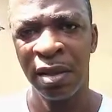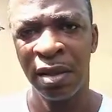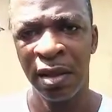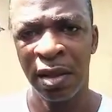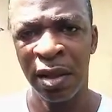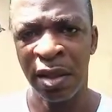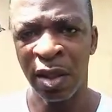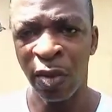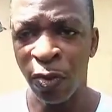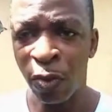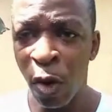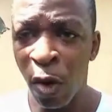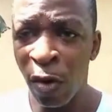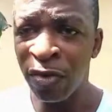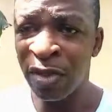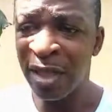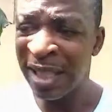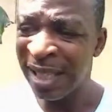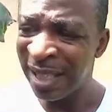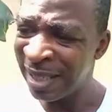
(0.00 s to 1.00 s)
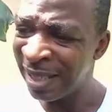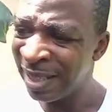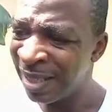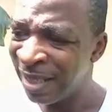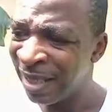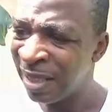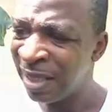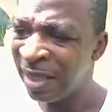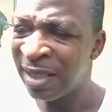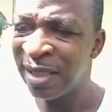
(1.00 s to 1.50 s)
is involved in
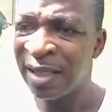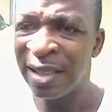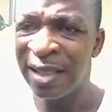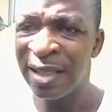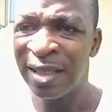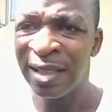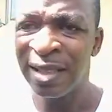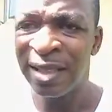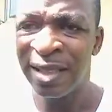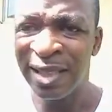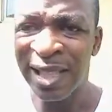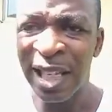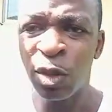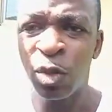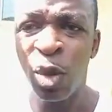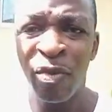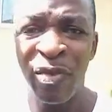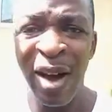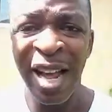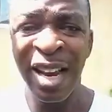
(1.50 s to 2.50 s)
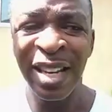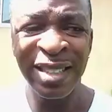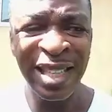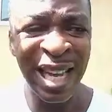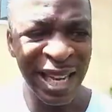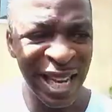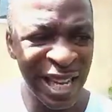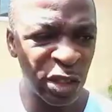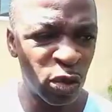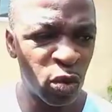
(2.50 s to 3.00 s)
sexual violence
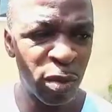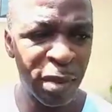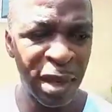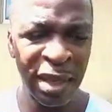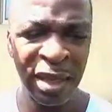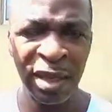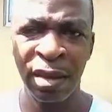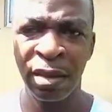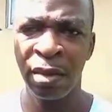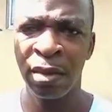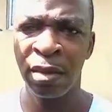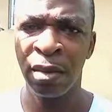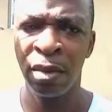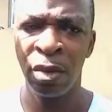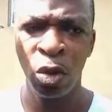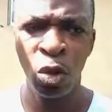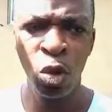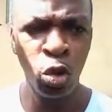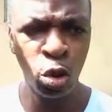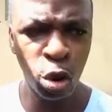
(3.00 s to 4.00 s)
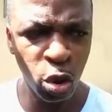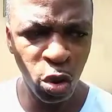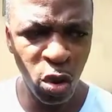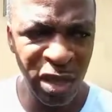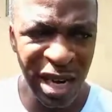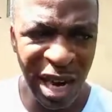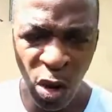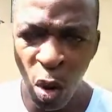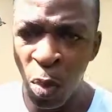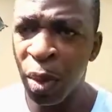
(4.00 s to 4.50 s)
against women. You should not
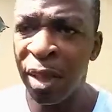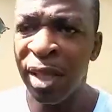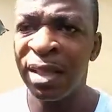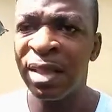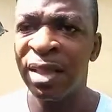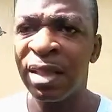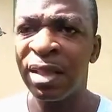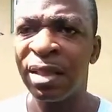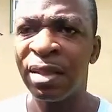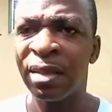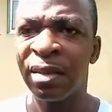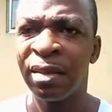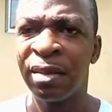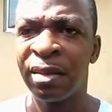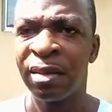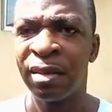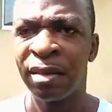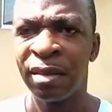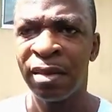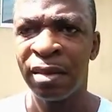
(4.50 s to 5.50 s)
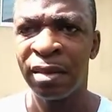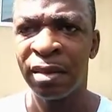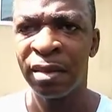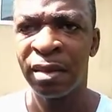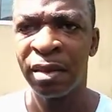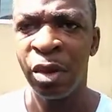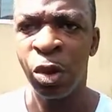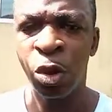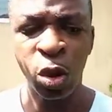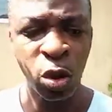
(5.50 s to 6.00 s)
accommodate it.
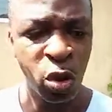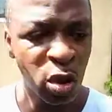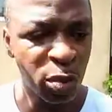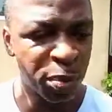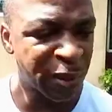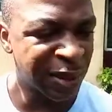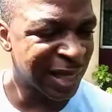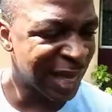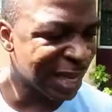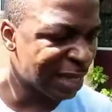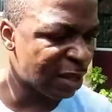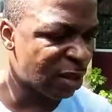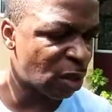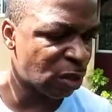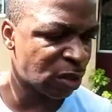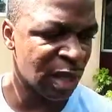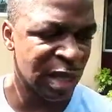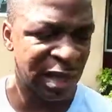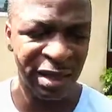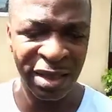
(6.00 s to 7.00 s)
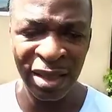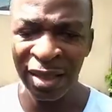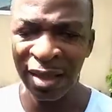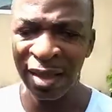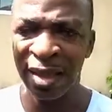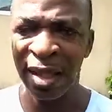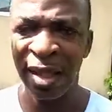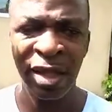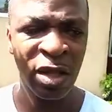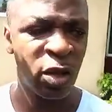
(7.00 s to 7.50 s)
You should not pretend it does not exist.
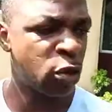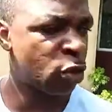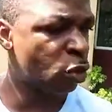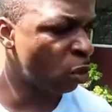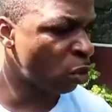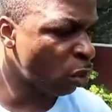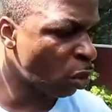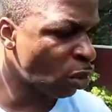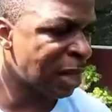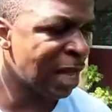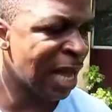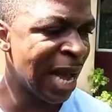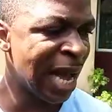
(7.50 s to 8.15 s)
Throw a